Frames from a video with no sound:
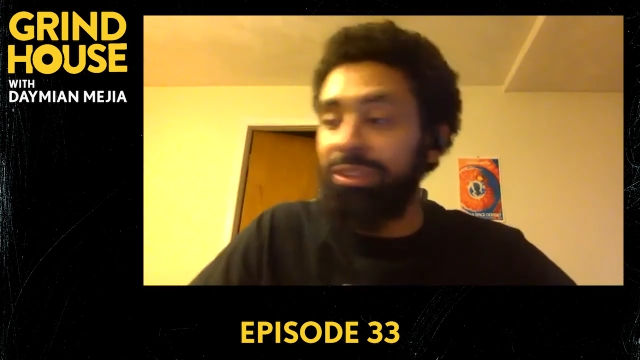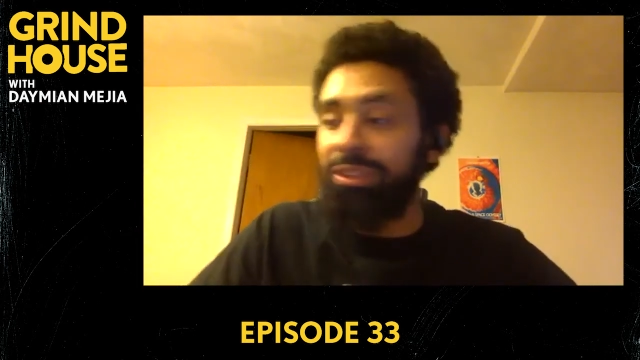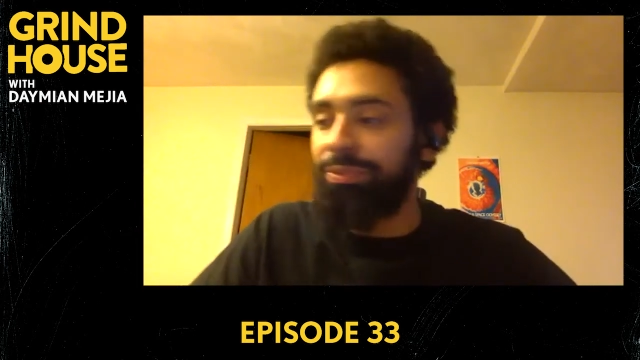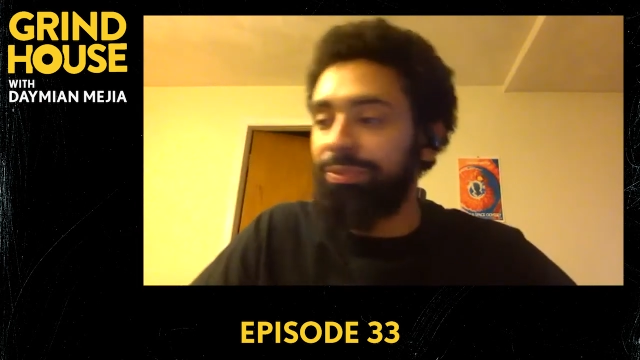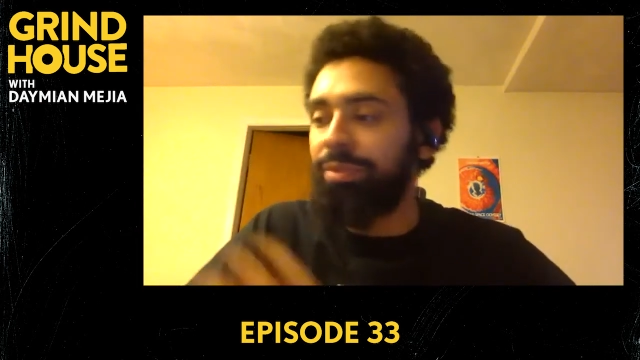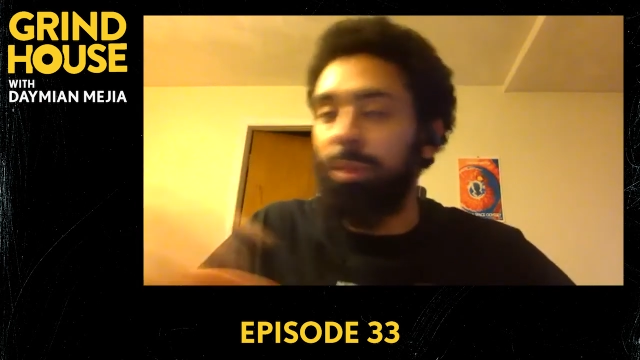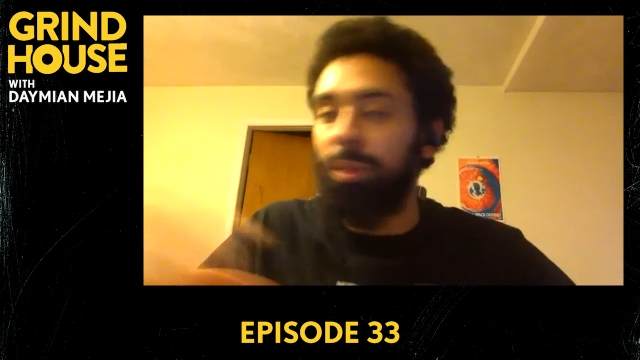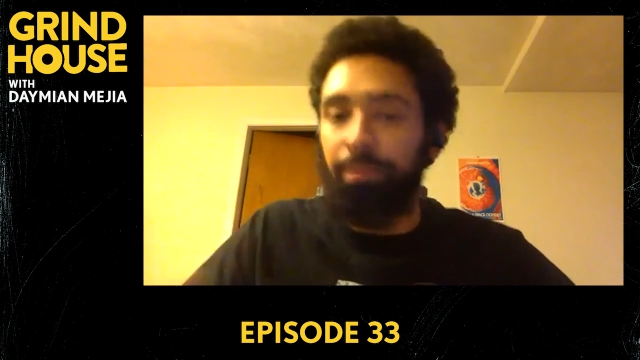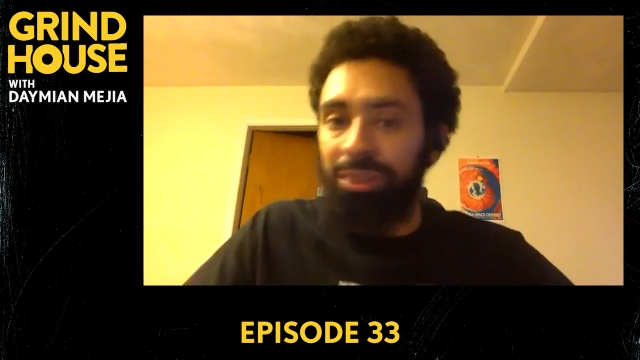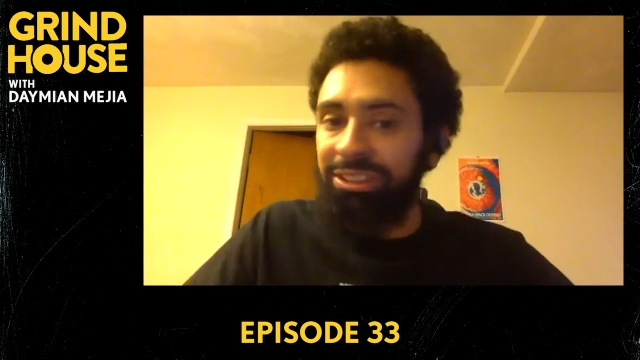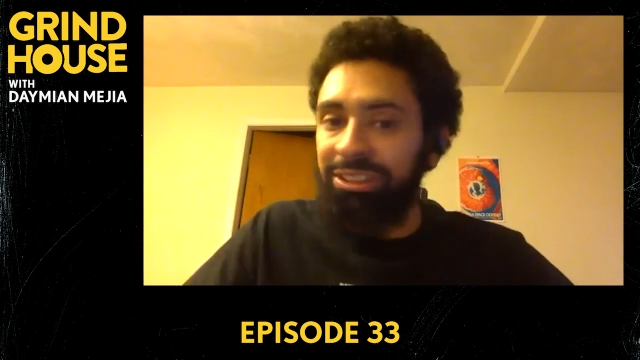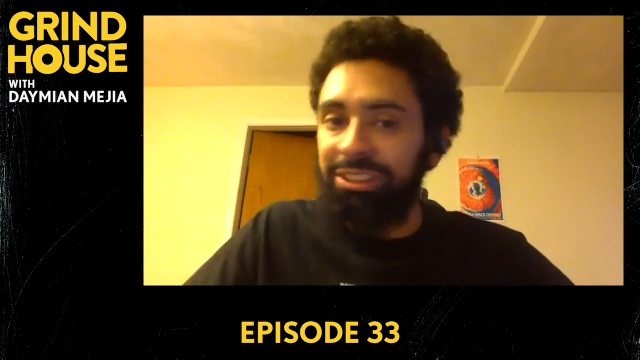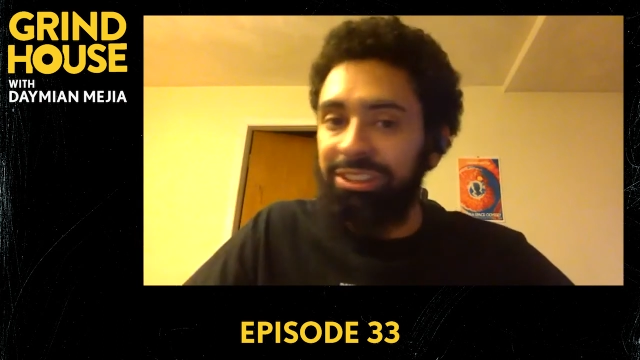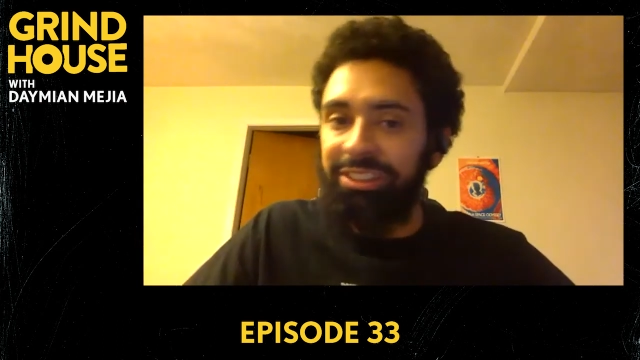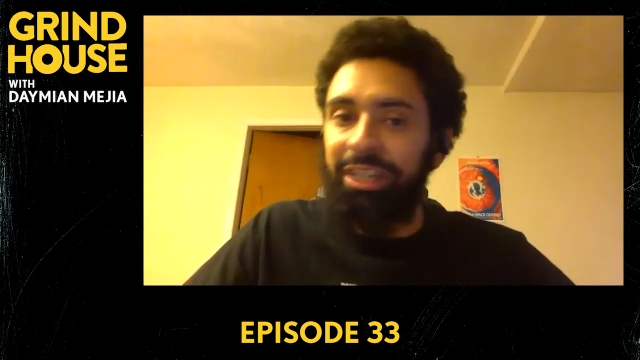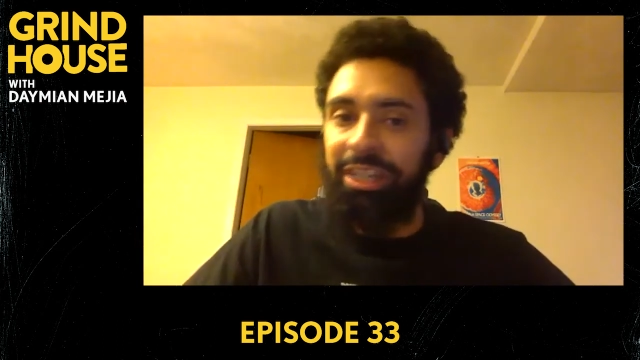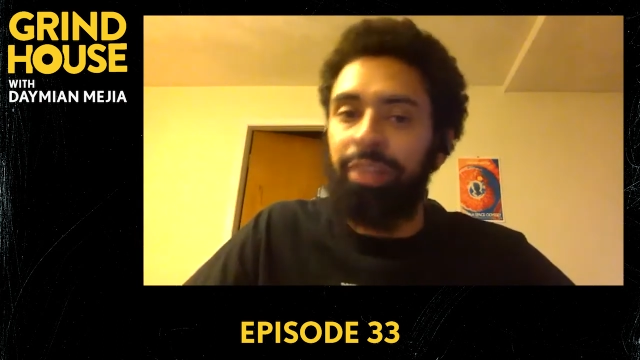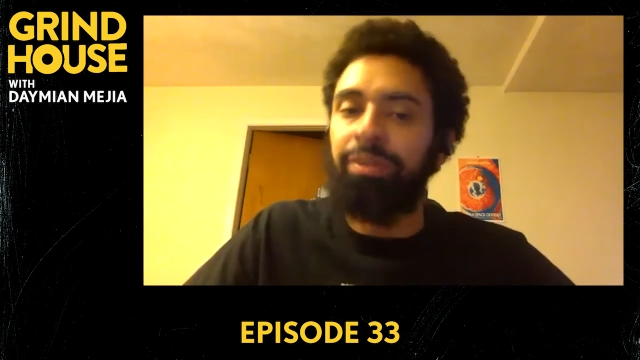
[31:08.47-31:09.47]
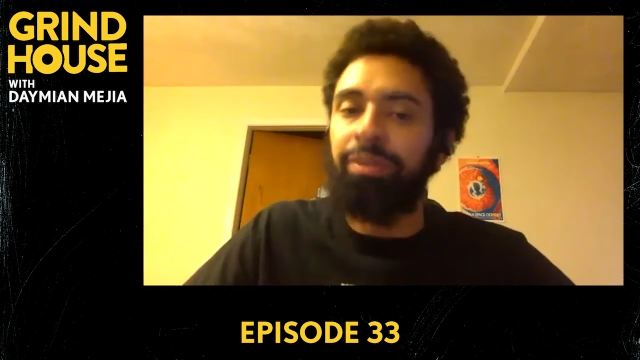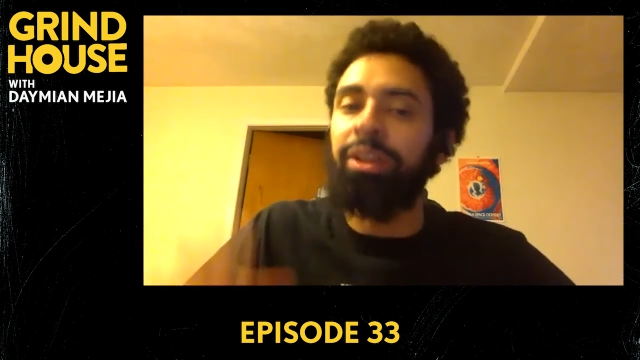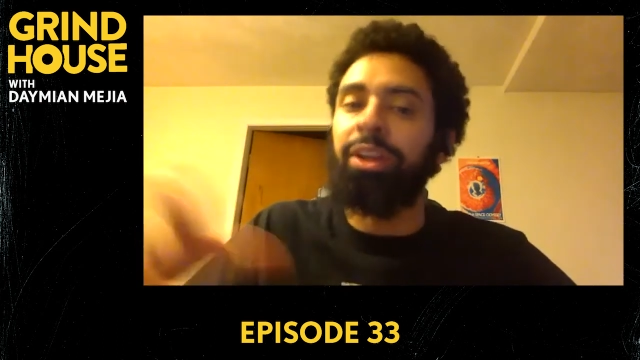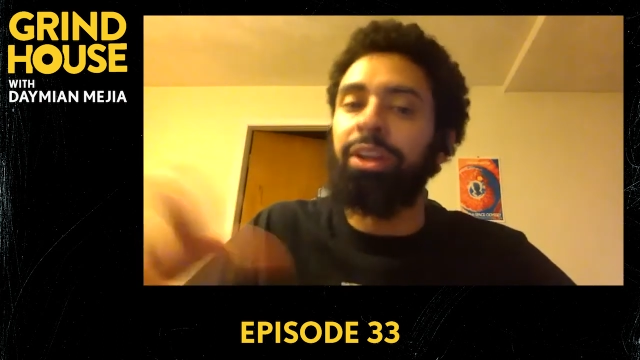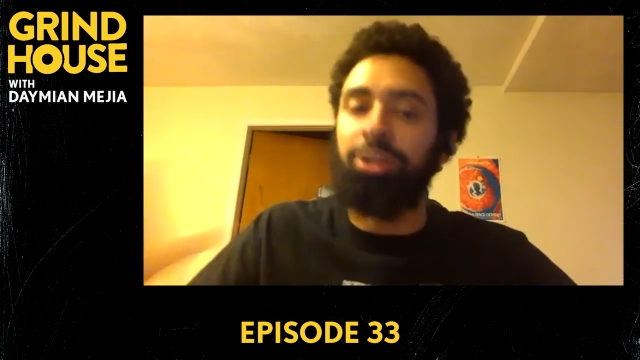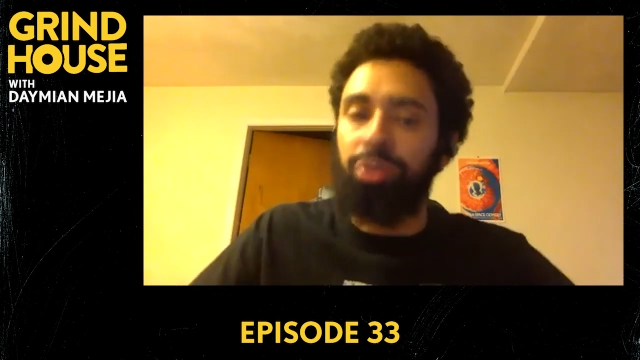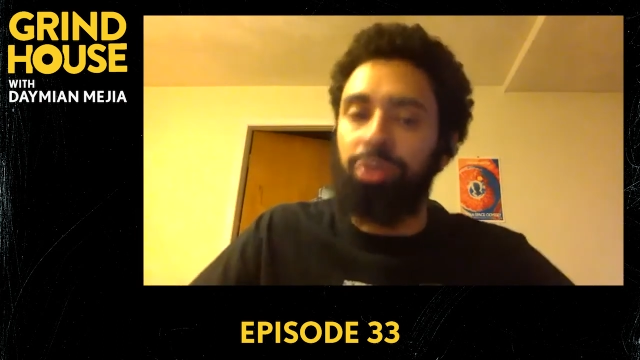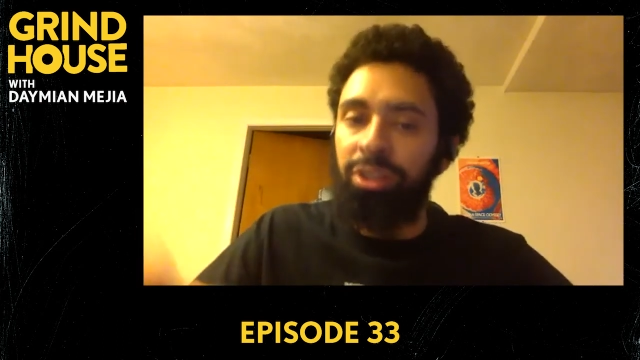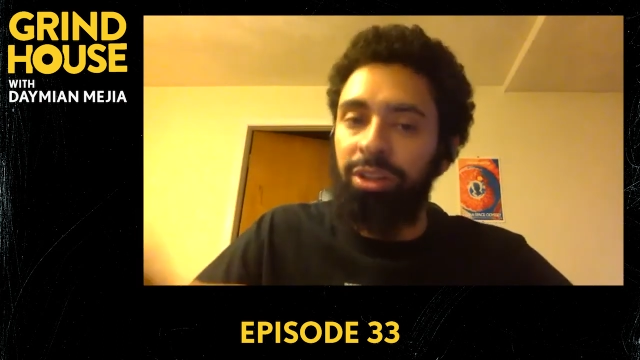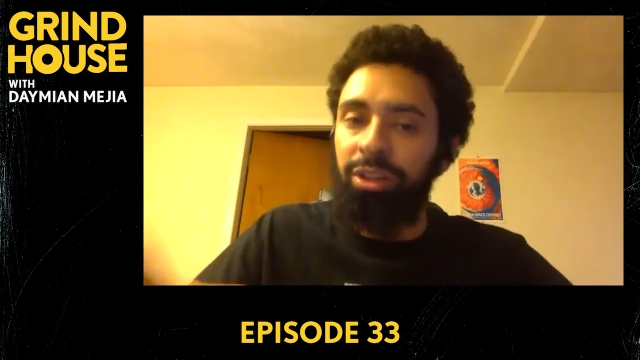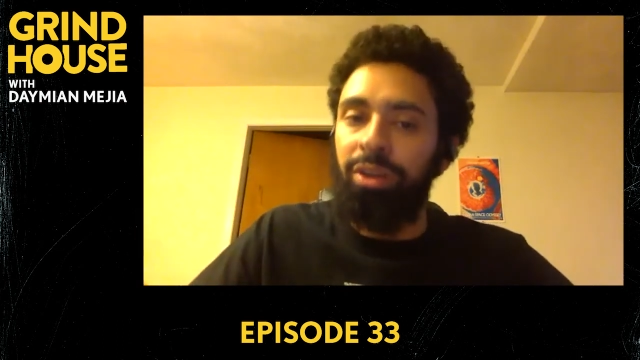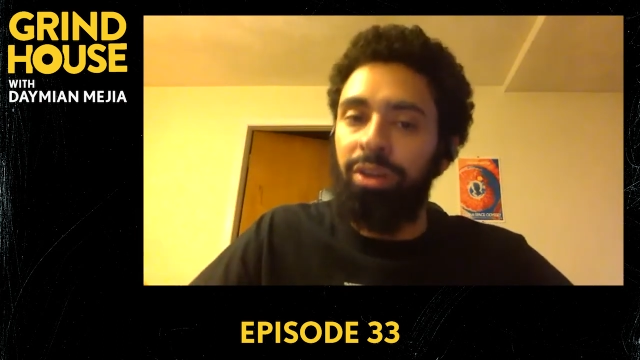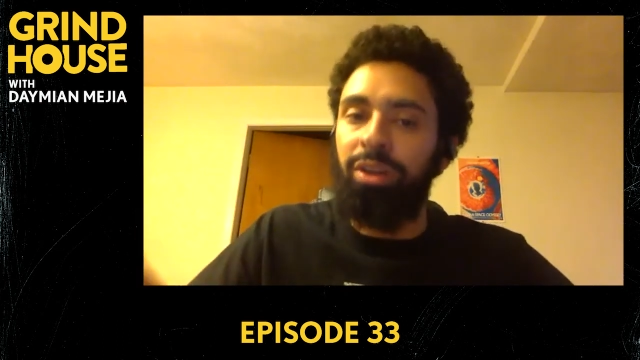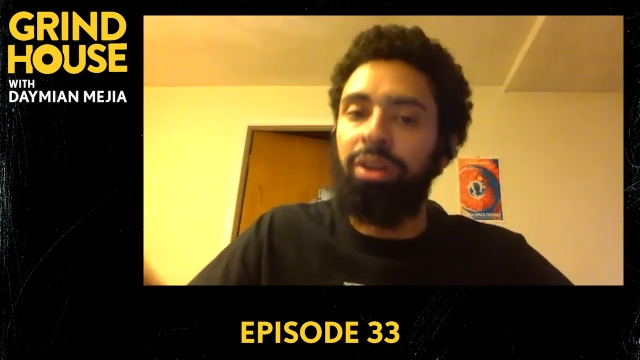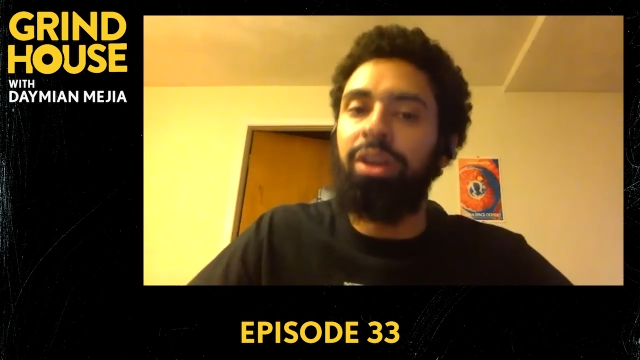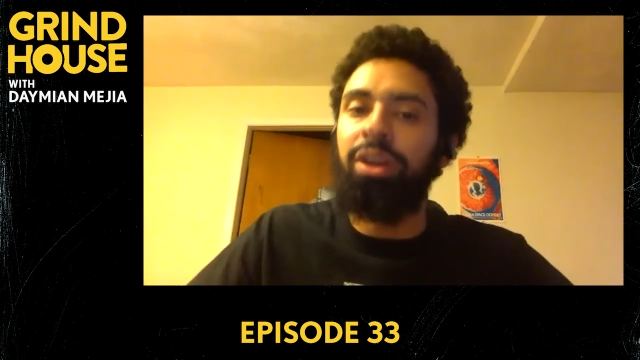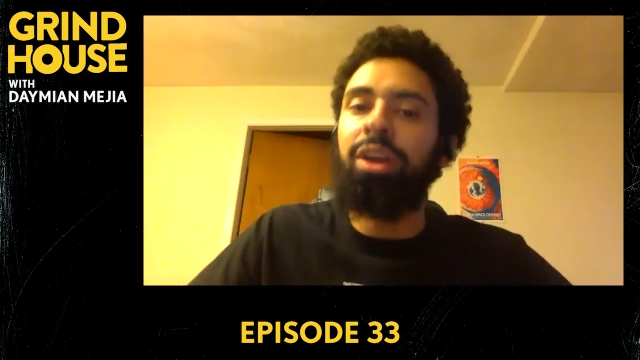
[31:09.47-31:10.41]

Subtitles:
from the business side of it, like you need to